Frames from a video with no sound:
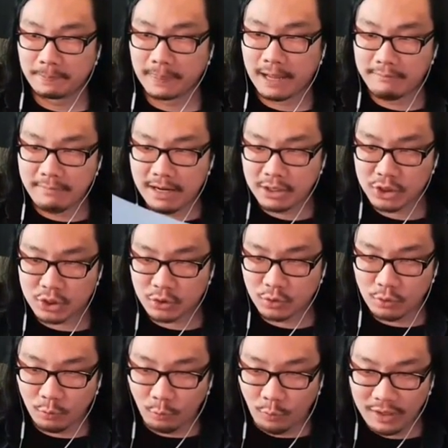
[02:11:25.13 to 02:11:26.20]
I'm not
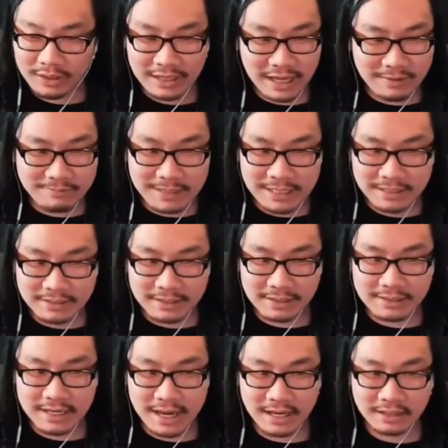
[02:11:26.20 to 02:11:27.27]
sure what that means
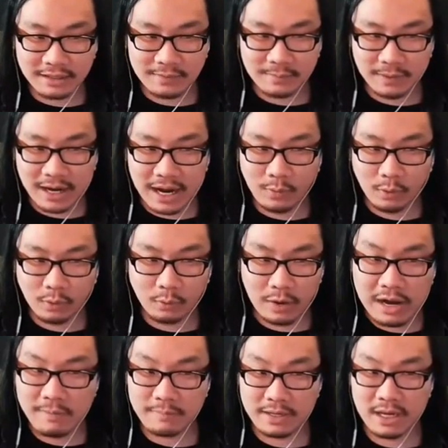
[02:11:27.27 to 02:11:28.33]
exactly, but I will
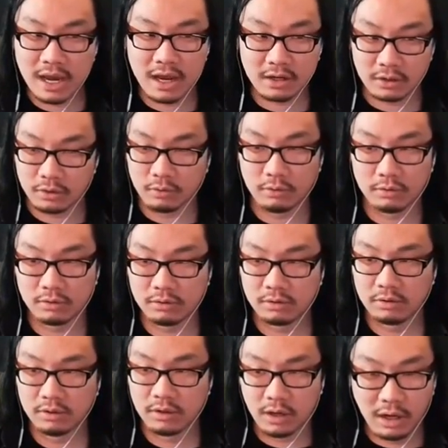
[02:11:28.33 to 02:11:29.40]
write Biyaku
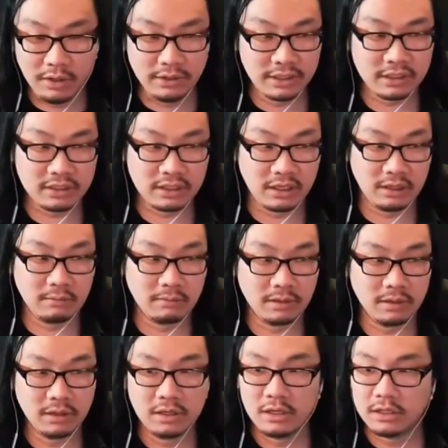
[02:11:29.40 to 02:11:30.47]
on this, Tim.
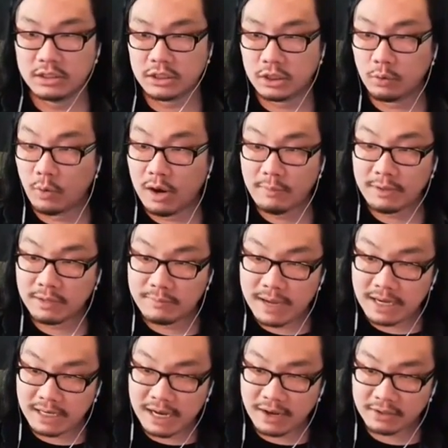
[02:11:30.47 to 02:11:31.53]
Do you want me to
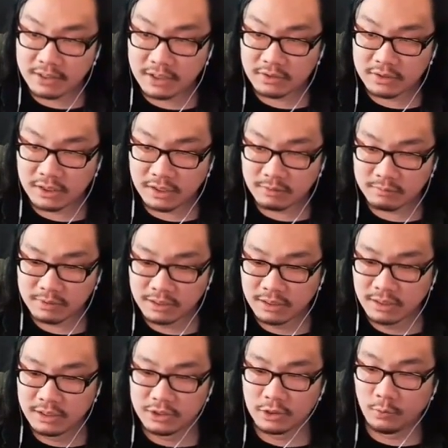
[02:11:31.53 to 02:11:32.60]
make it out to you, Tim?
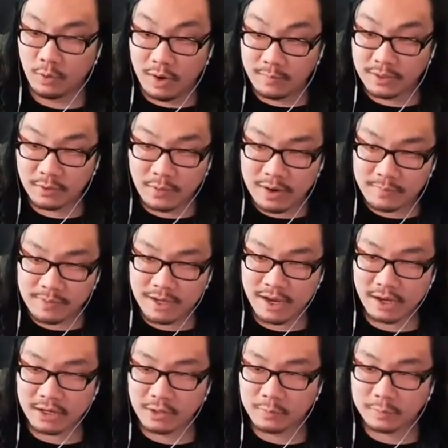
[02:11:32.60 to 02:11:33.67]
Do you want me to write
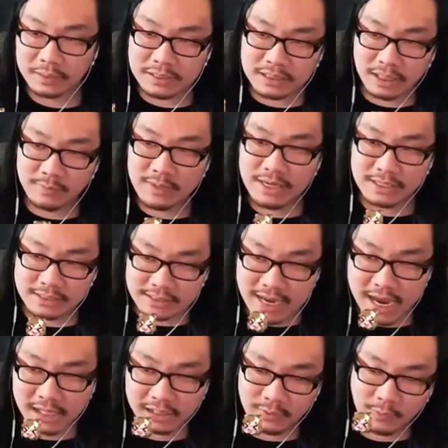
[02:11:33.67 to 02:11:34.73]
Biyaku? Please tell me
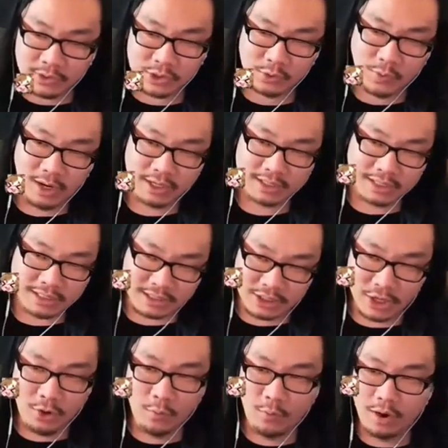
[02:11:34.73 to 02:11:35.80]
exactly what you want, because I
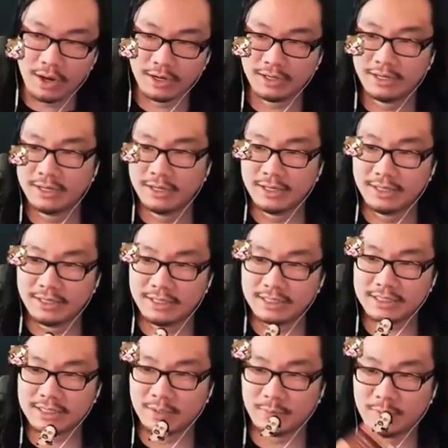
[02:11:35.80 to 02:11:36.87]
don't want
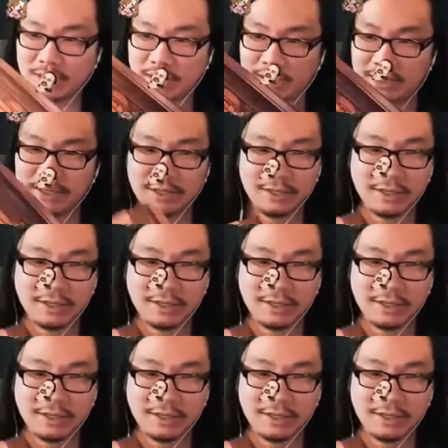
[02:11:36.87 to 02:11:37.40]
this to be